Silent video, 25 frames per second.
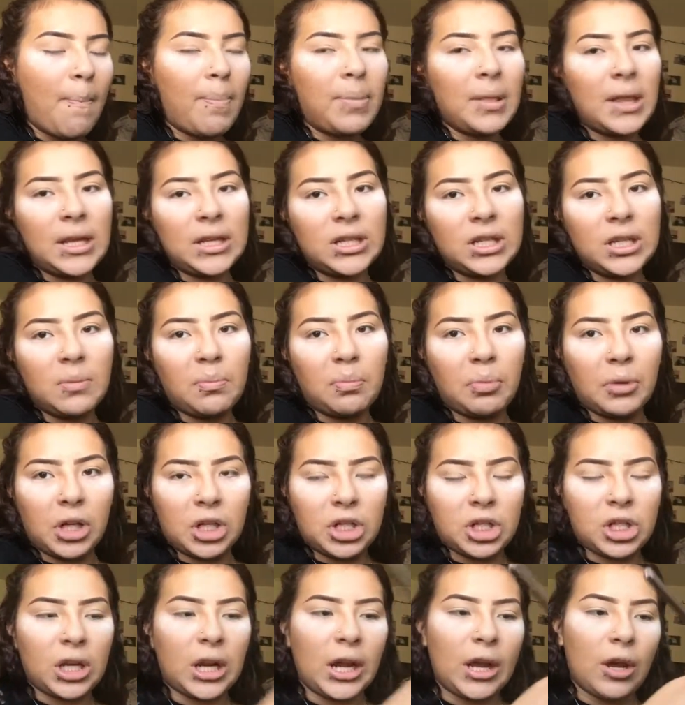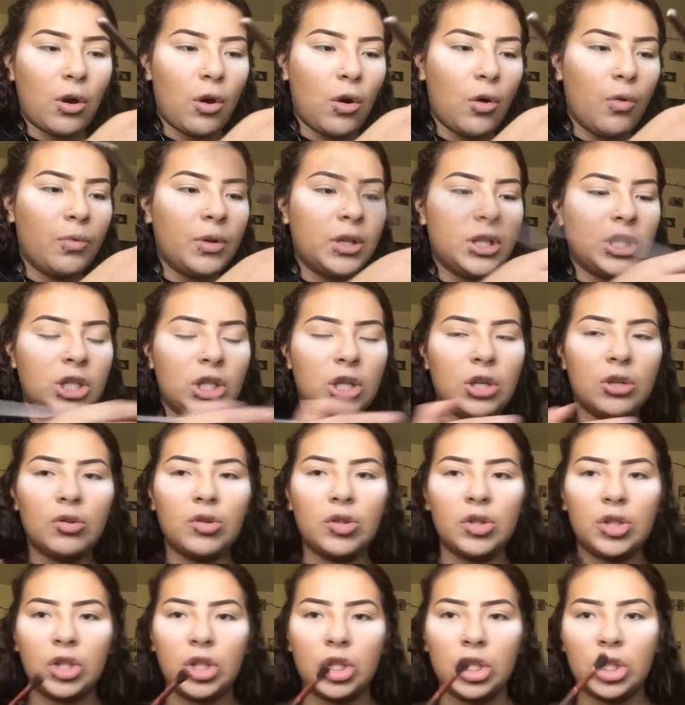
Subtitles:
blending brush that I always use.